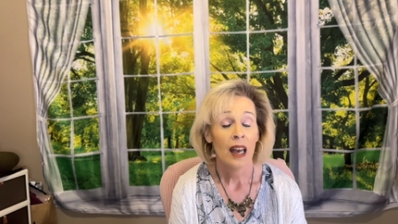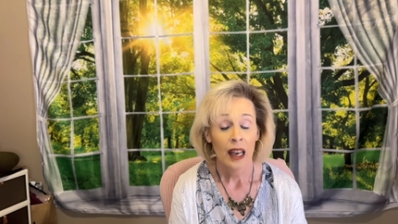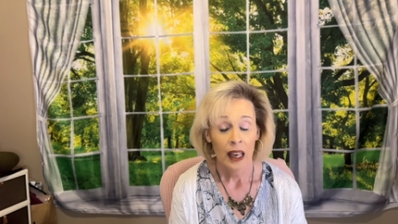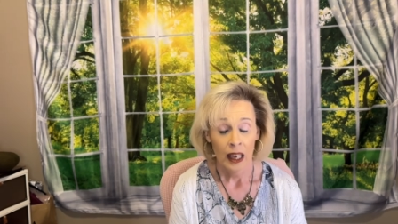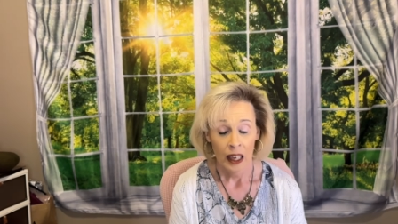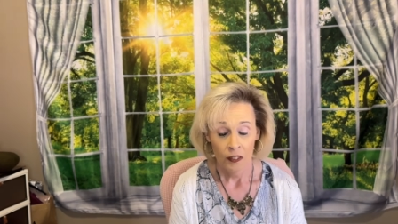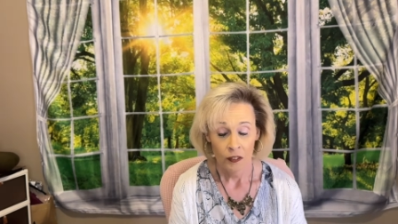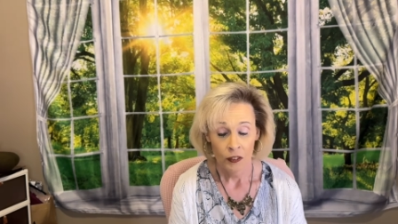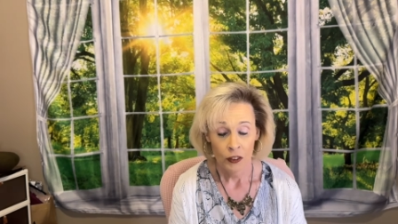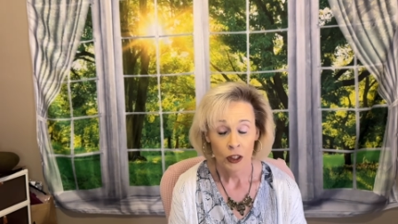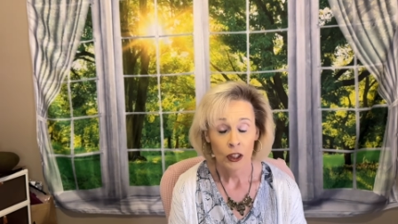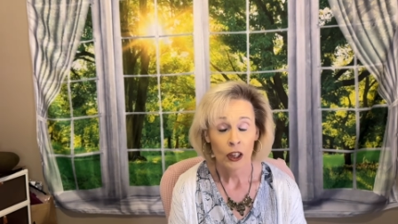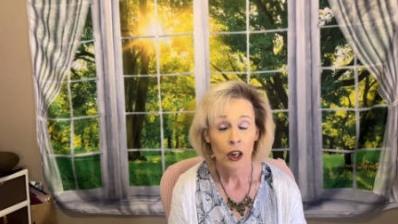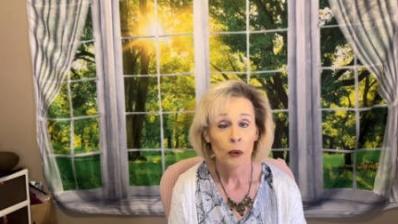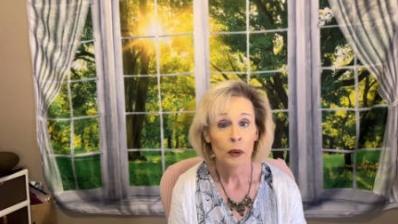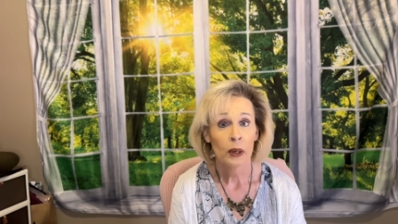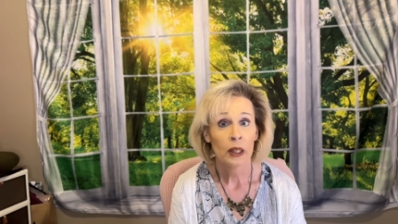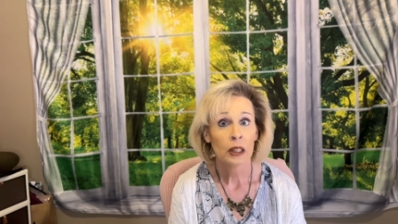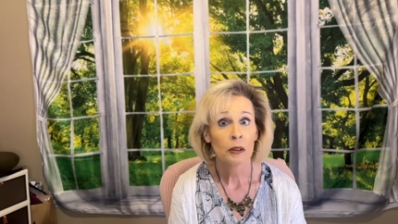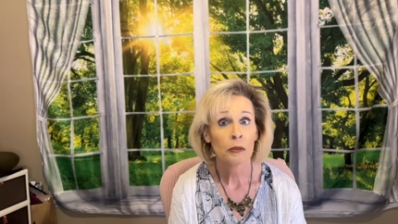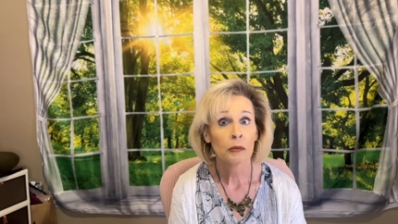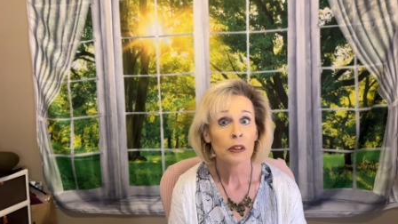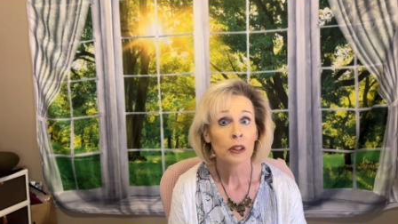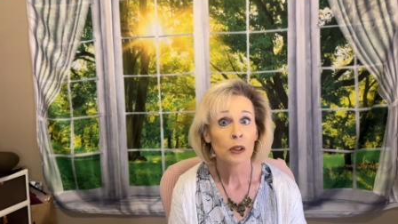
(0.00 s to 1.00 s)
if you go in
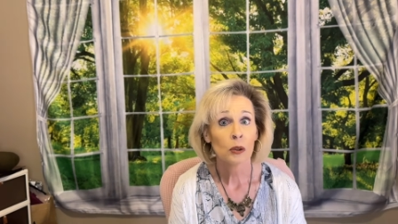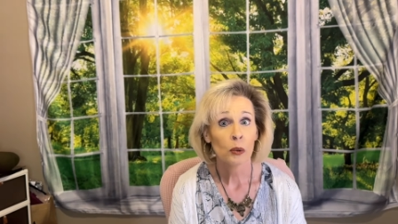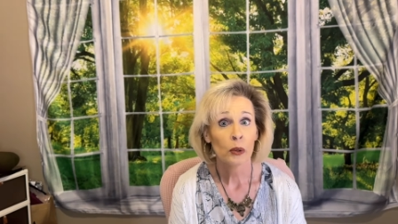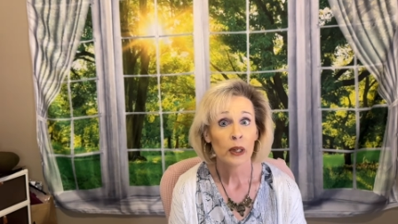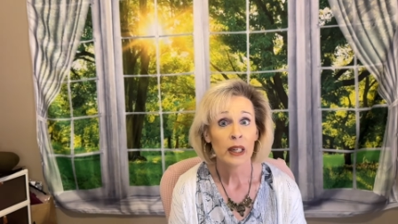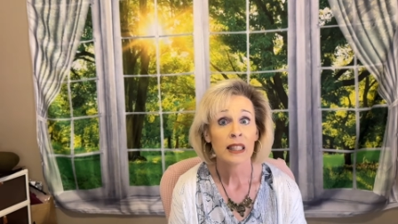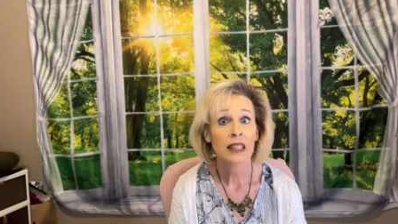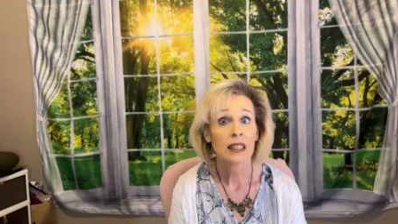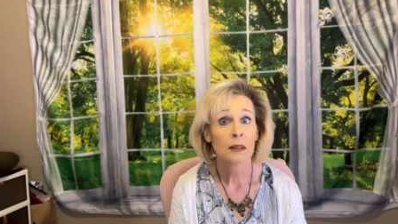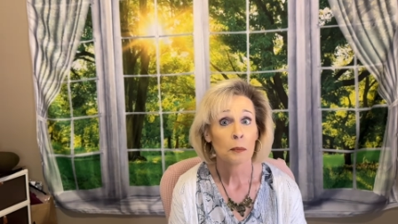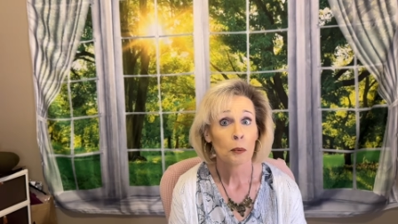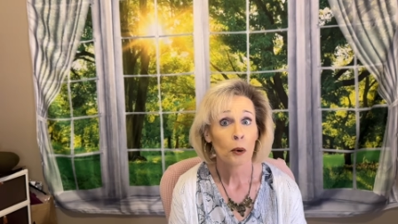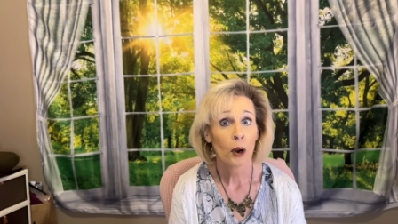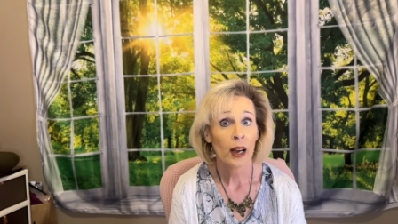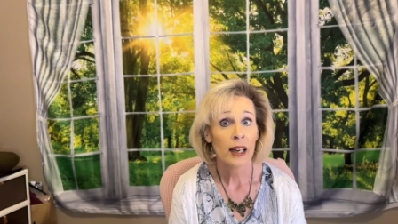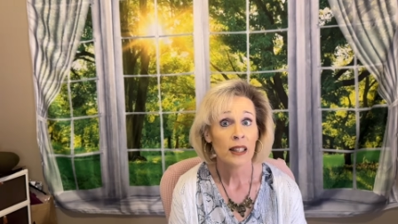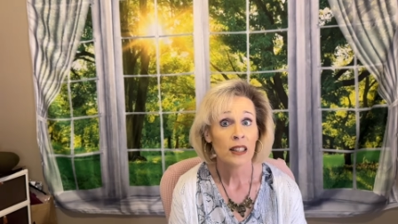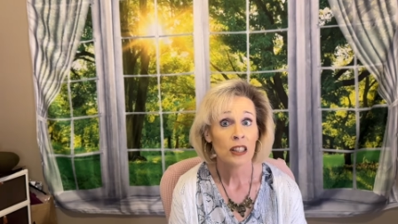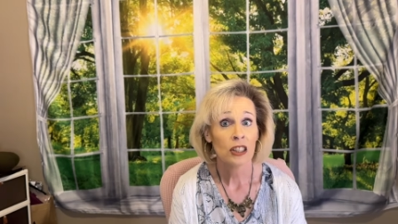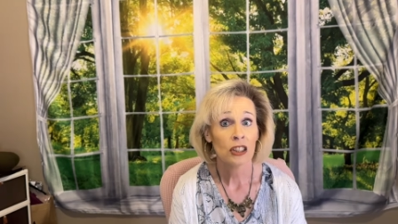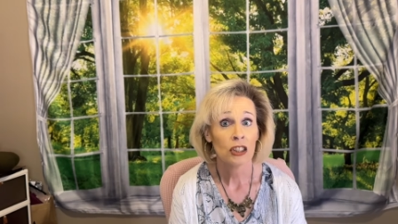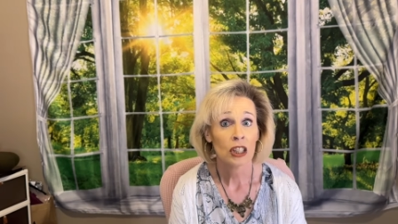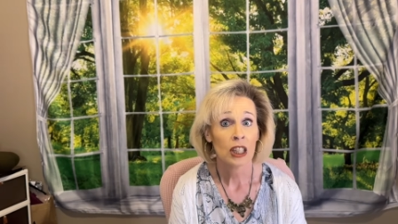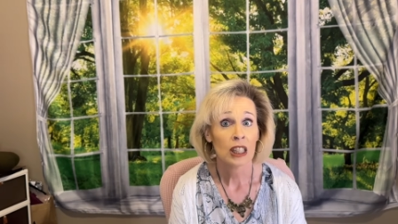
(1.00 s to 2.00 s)
and request a
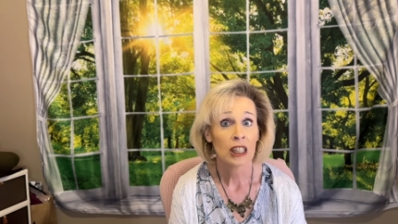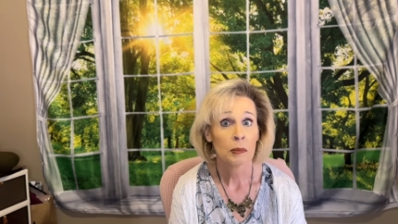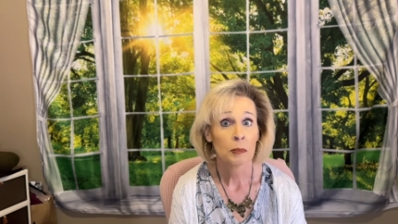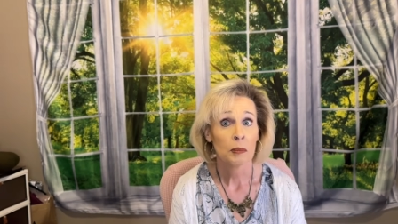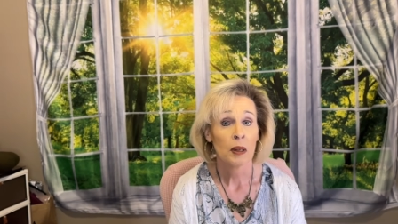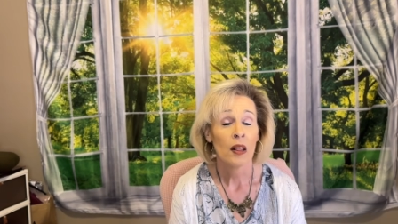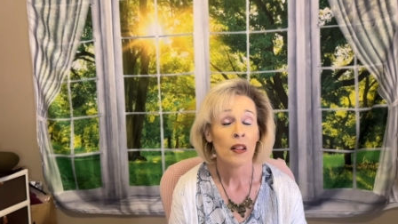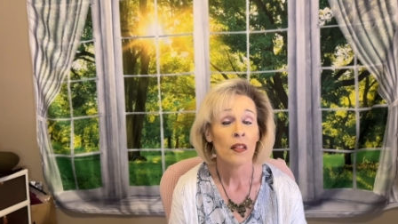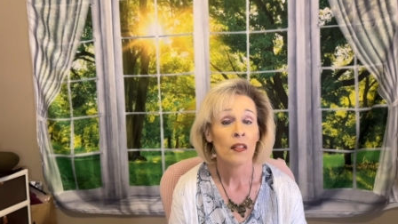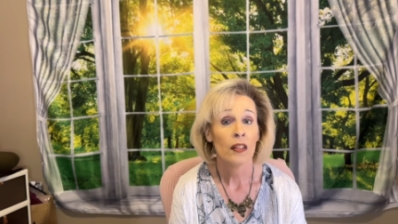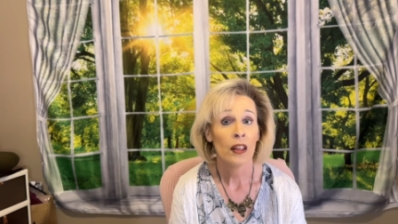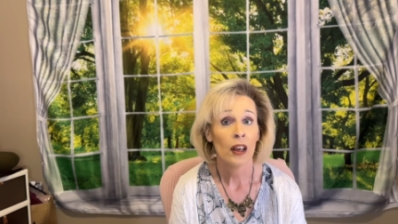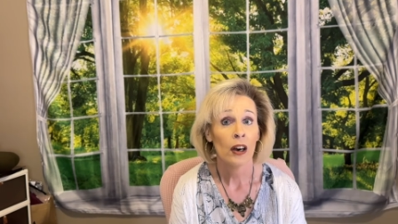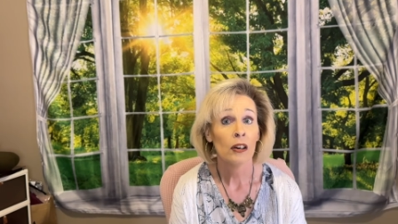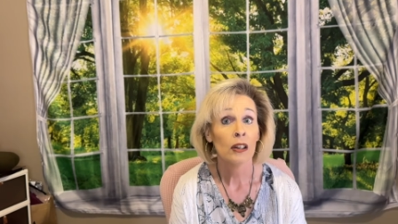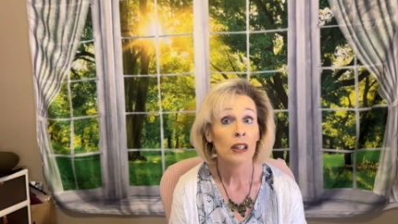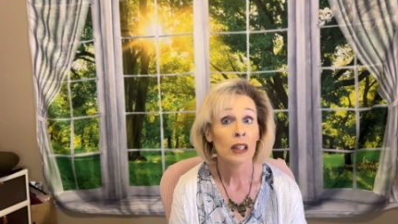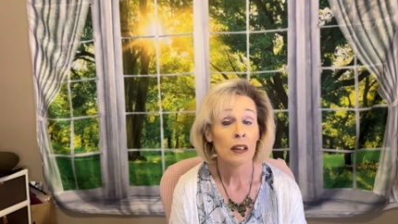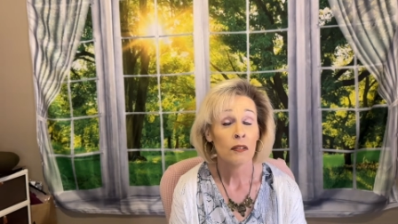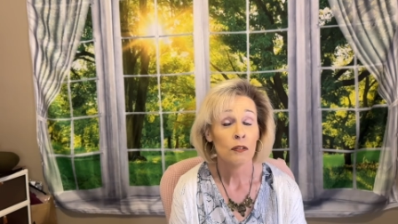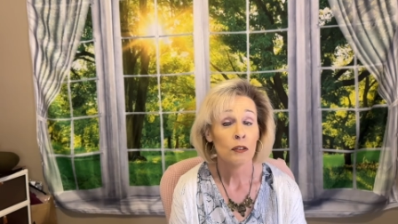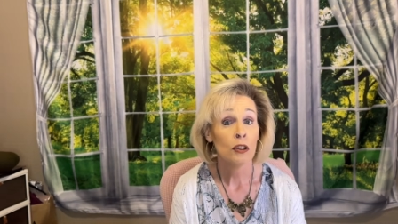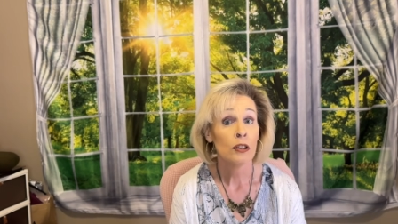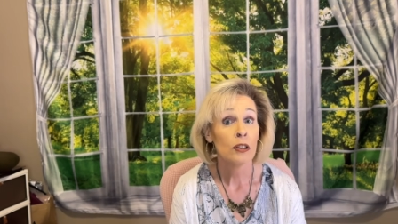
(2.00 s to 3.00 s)
price adjustment, they'll
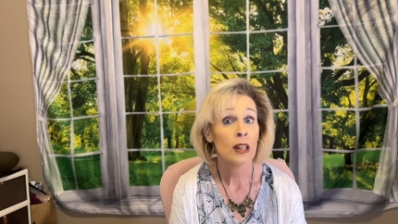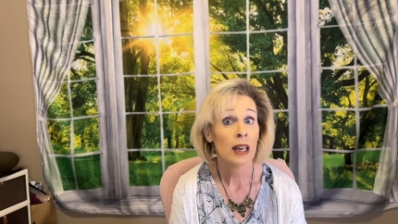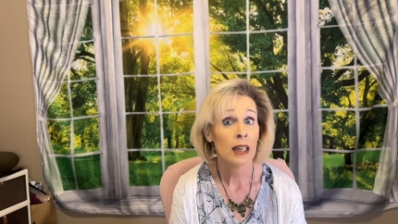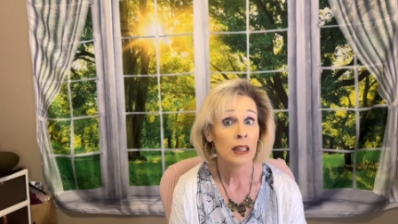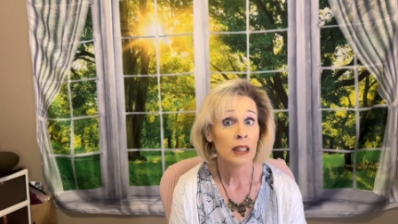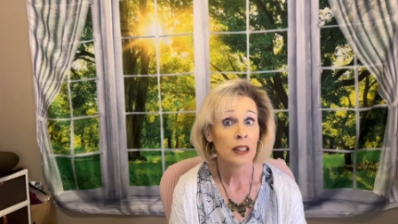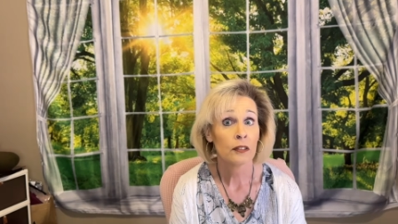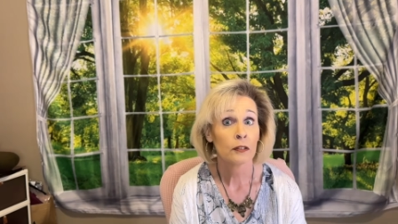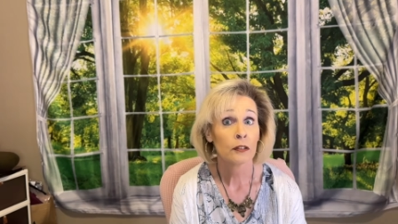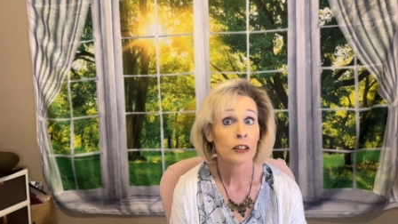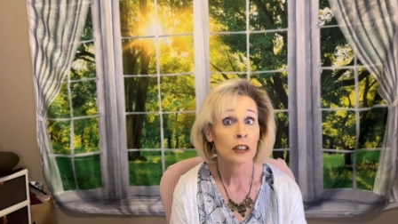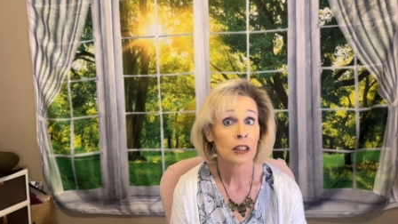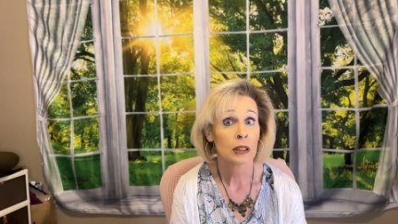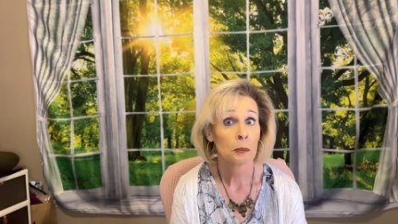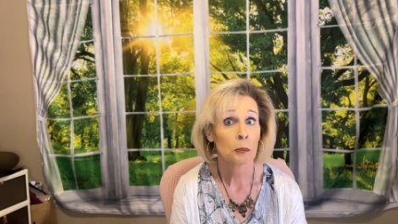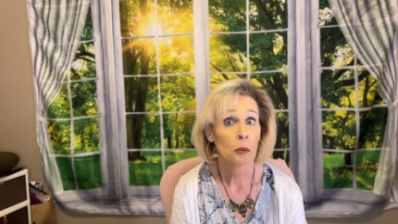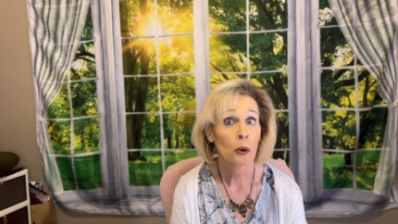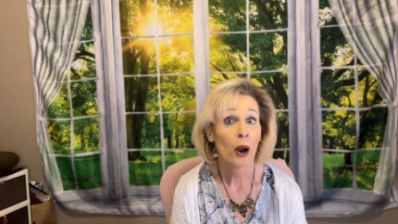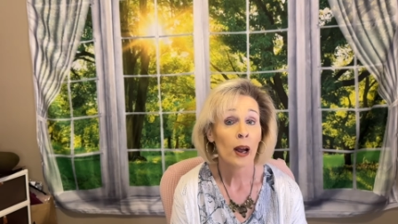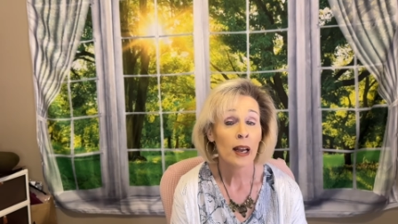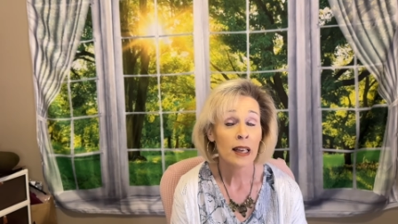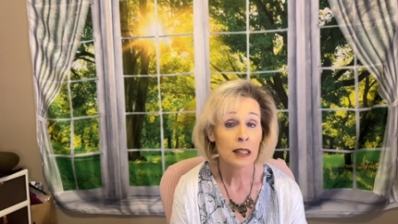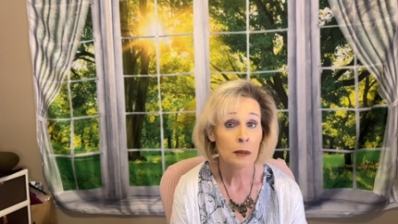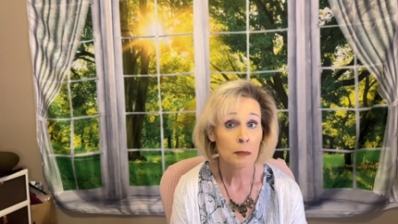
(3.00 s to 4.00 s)
give you that difference in
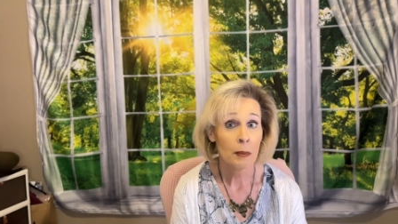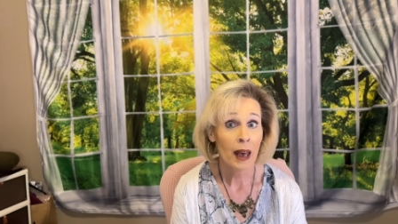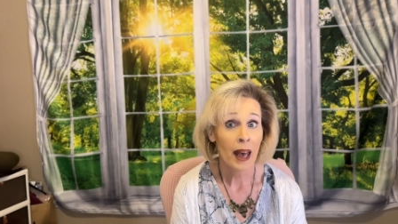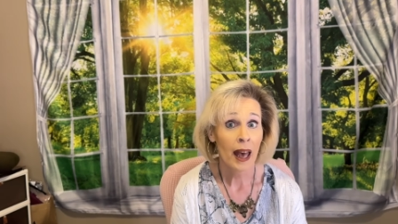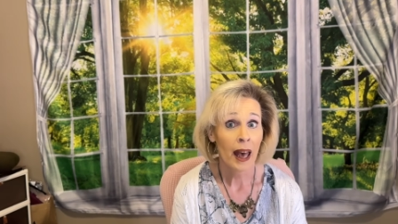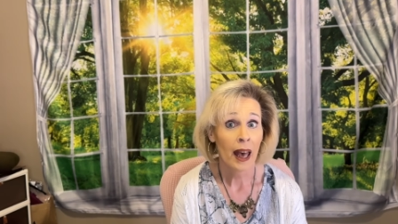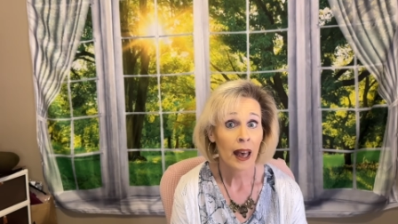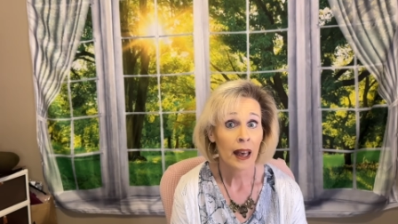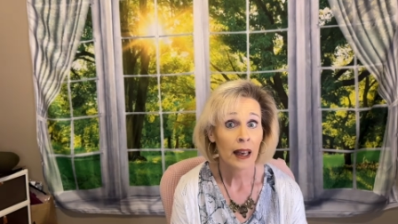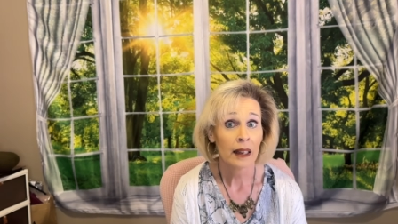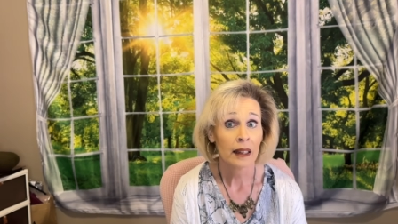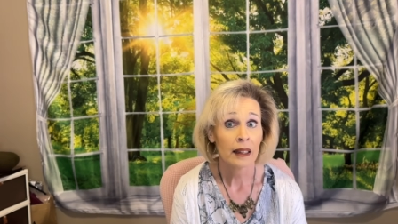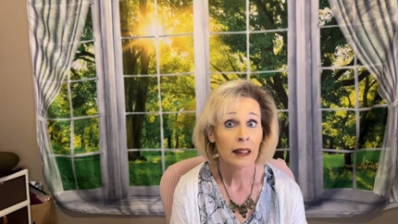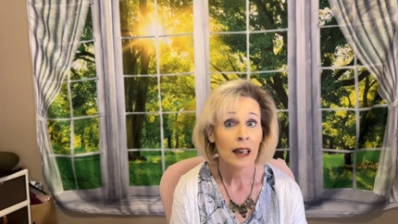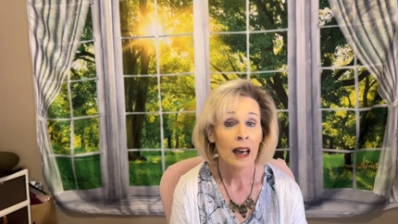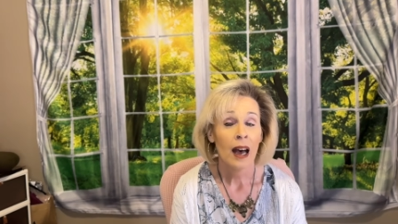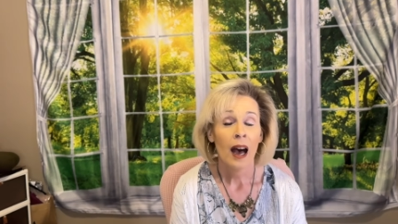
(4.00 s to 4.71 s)
price back.